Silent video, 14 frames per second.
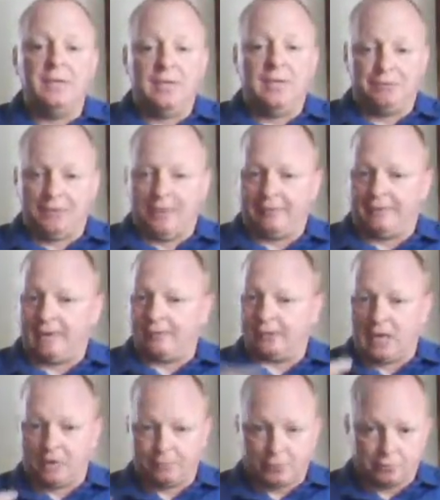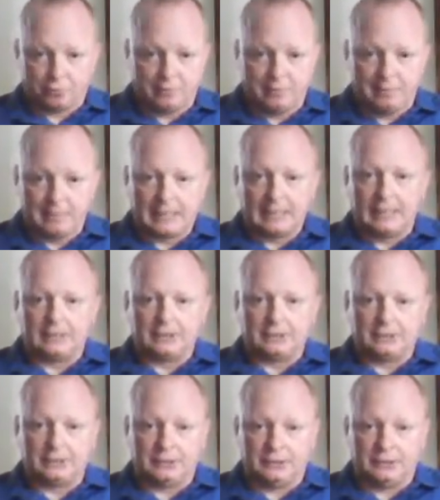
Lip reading: If you have to have a conference with me, because